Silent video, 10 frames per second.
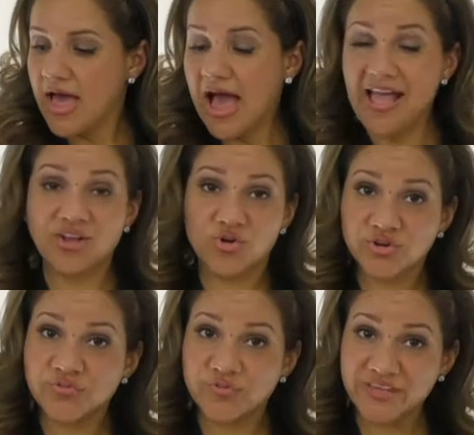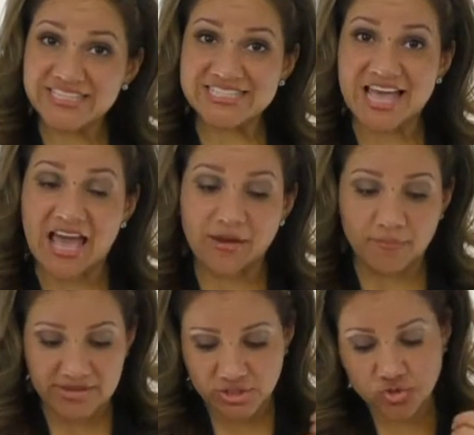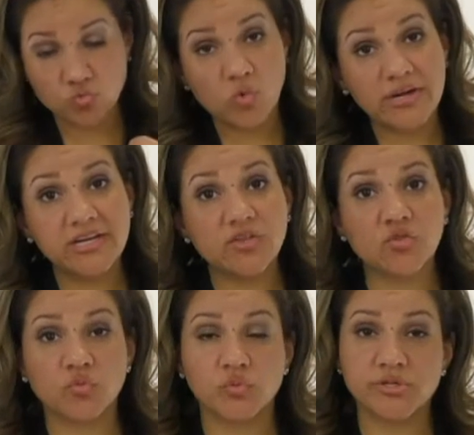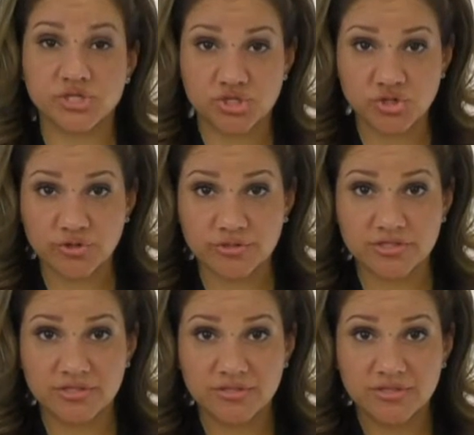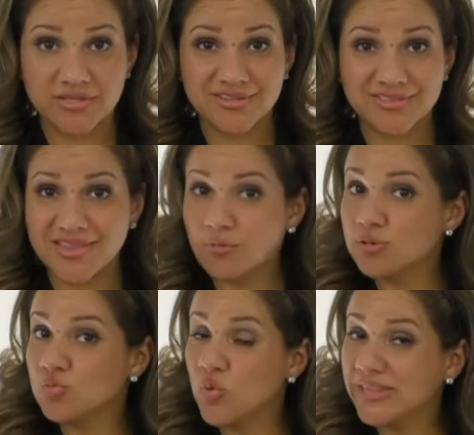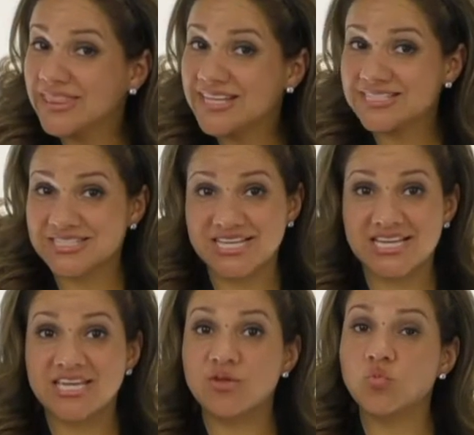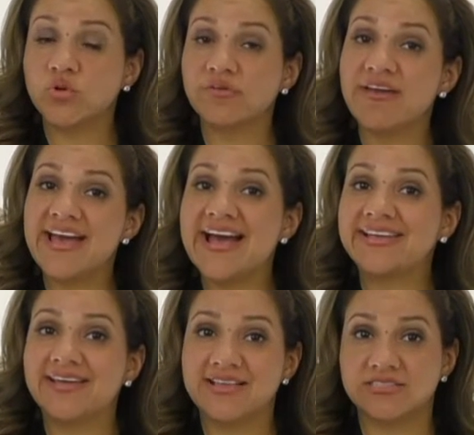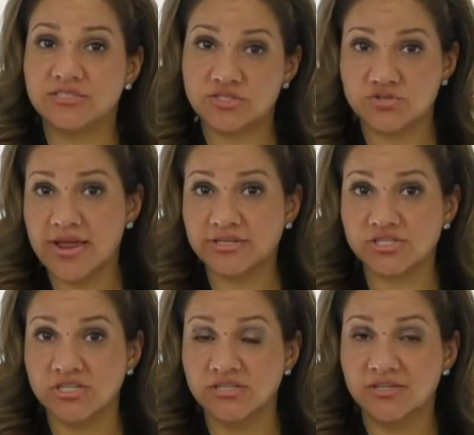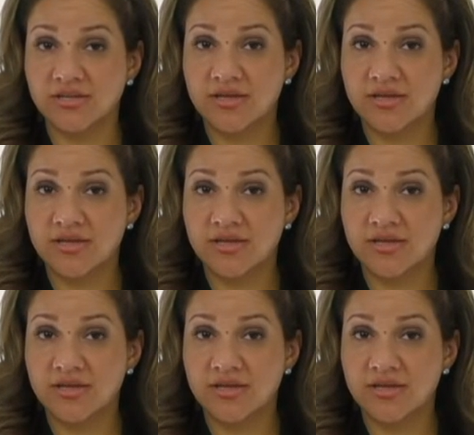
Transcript: I could have fixed that by just running it through his shirt. And that was one less thing he would have had as a distraction.